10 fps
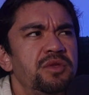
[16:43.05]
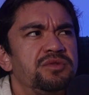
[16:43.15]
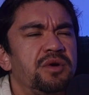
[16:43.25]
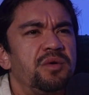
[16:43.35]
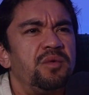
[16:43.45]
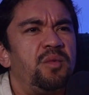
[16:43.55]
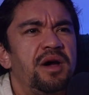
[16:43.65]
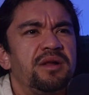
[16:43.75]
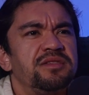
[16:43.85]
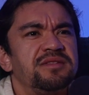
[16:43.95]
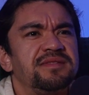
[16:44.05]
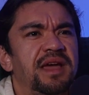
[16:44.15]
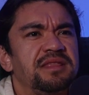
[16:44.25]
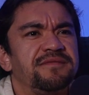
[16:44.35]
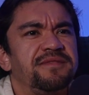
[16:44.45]
So why not just
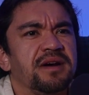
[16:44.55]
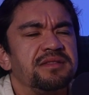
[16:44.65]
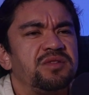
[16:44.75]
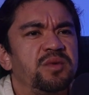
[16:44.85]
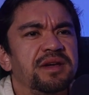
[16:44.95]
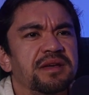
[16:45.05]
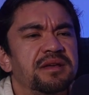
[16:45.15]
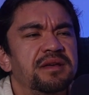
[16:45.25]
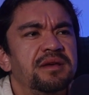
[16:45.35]
take the fucking swing?